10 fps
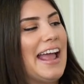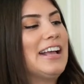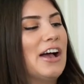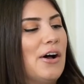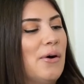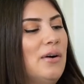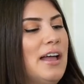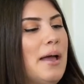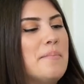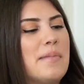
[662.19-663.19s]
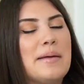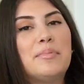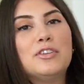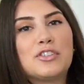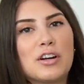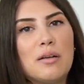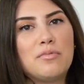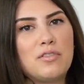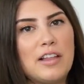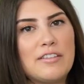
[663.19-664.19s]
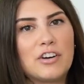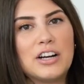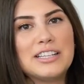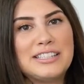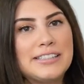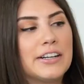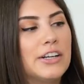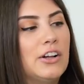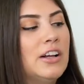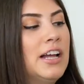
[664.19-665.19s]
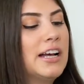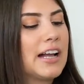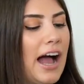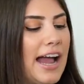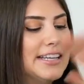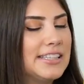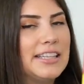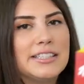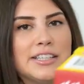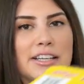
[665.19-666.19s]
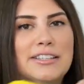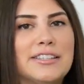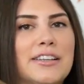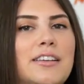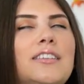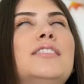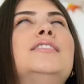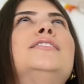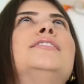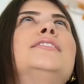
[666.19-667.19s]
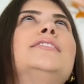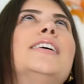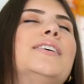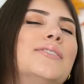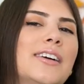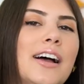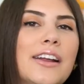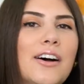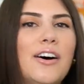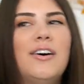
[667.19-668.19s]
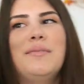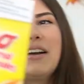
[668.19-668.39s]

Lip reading: Eggo maple syrup flavored cereal. Guys, this is so good. Oh